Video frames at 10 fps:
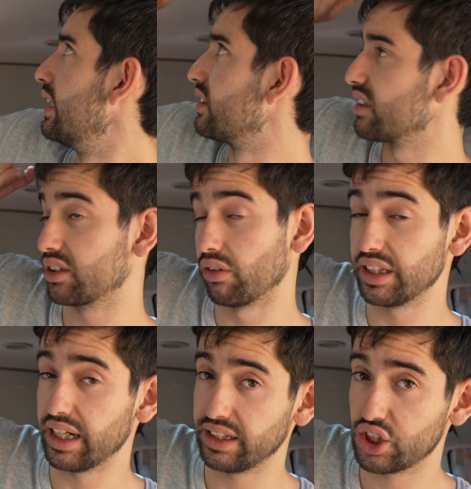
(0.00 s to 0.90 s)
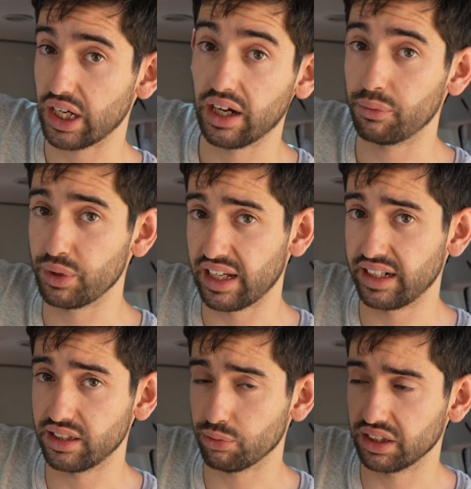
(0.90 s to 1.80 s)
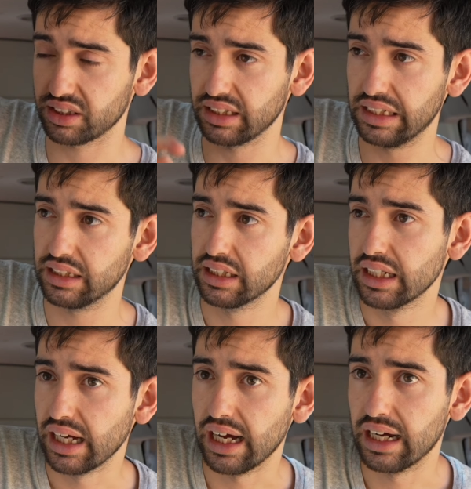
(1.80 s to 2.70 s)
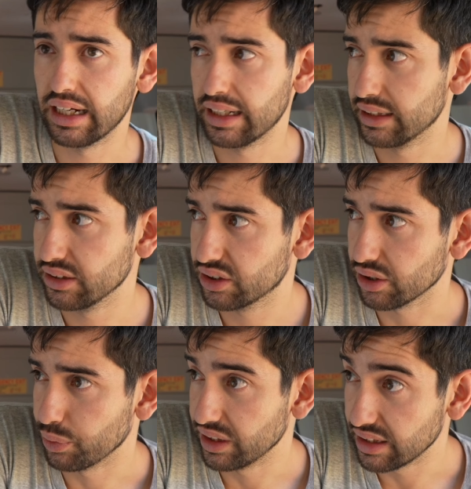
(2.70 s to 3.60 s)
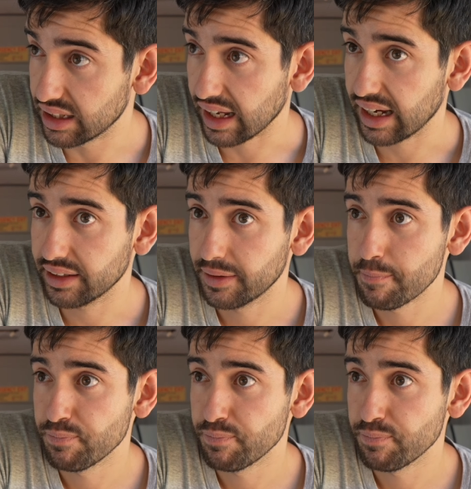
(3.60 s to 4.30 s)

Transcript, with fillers: just on the edge uh, with anti-rust in it, uh, so we did that,